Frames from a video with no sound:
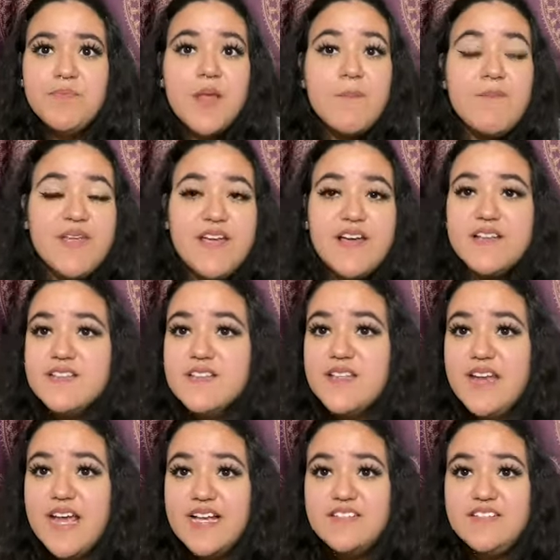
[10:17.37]
because the
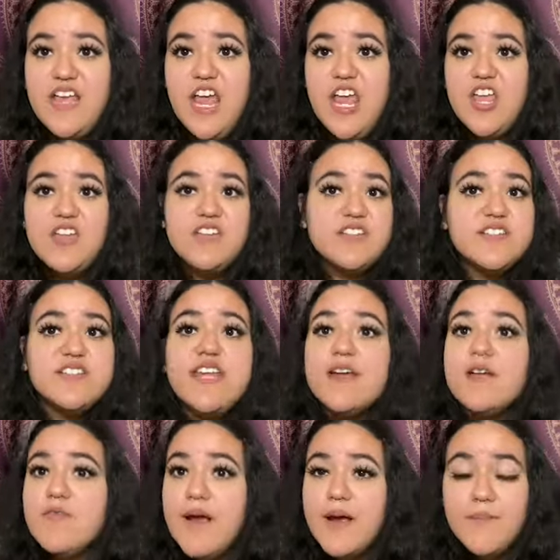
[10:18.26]
next day you can just
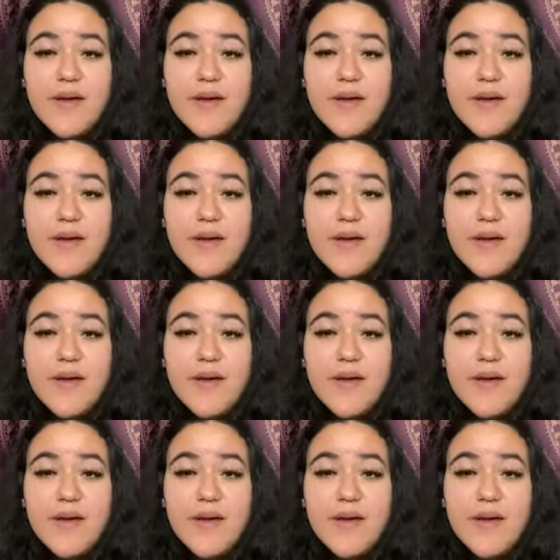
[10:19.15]
get right